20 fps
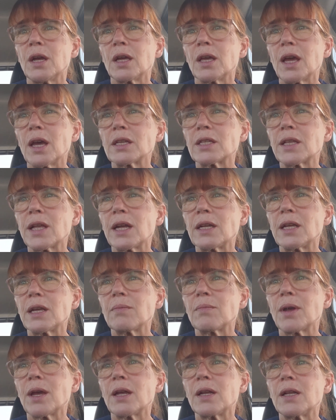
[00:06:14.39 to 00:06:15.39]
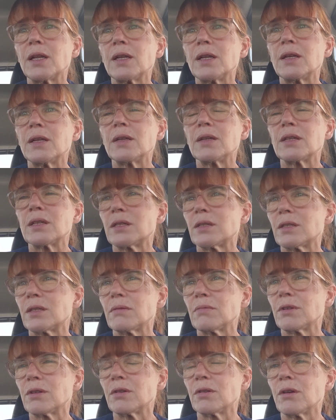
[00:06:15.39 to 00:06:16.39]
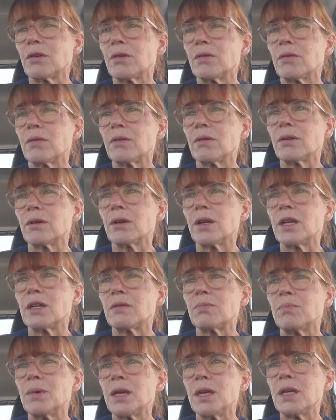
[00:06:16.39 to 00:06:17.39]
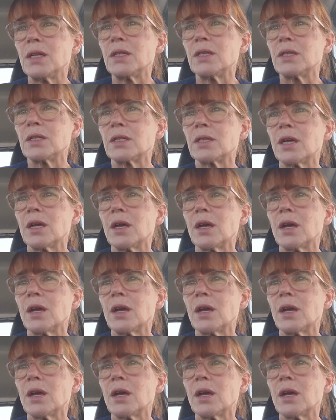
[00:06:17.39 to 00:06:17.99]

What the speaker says: gaslighting mainly, it means